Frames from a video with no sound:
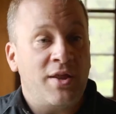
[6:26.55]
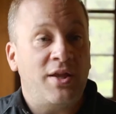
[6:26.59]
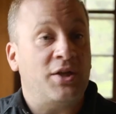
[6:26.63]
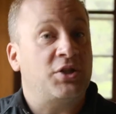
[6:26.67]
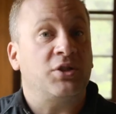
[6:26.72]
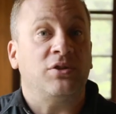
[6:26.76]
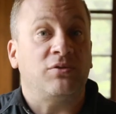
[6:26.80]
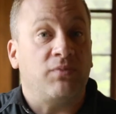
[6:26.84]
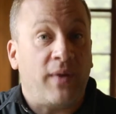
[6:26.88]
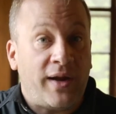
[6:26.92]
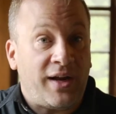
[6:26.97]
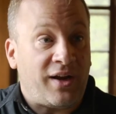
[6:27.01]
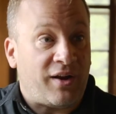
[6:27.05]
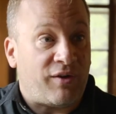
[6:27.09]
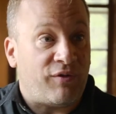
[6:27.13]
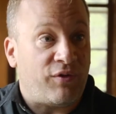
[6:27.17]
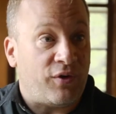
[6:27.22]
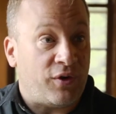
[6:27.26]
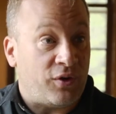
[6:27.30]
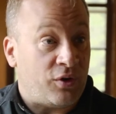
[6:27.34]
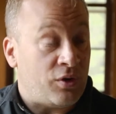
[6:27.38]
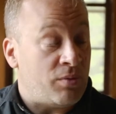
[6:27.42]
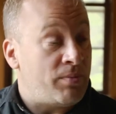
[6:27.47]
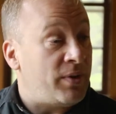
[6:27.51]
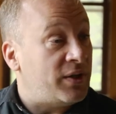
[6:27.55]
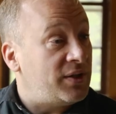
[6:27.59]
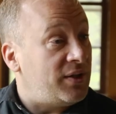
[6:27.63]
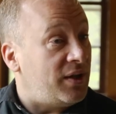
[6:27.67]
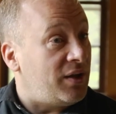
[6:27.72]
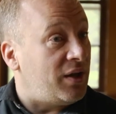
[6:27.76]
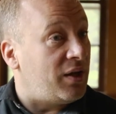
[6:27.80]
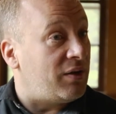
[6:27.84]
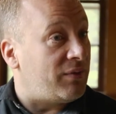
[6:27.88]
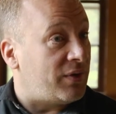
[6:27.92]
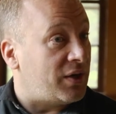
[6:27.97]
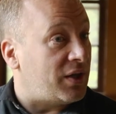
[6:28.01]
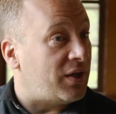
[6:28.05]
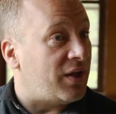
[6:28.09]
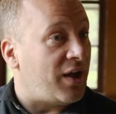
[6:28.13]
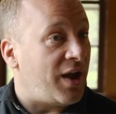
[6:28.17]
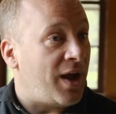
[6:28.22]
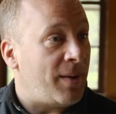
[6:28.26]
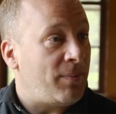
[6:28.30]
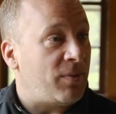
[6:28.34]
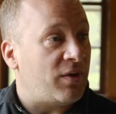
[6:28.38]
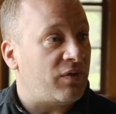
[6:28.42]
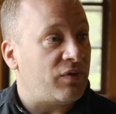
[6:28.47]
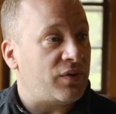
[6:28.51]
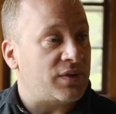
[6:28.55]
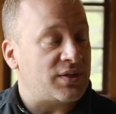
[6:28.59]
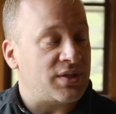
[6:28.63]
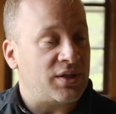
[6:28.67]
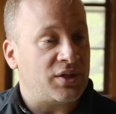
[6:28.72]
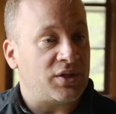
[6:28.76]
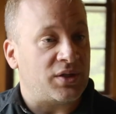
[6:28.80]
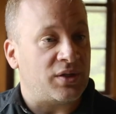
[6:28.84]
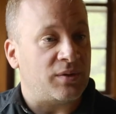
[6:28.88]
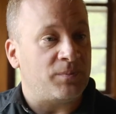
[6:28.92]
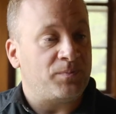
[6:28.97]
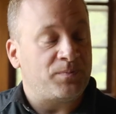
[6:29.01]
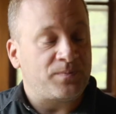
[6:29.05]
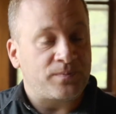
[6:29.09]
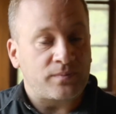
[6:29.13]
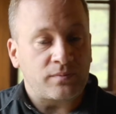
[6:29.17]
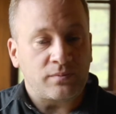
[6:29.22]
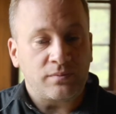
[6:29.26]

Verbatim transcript: They're just waiting for you, particularly when you're a happy physician.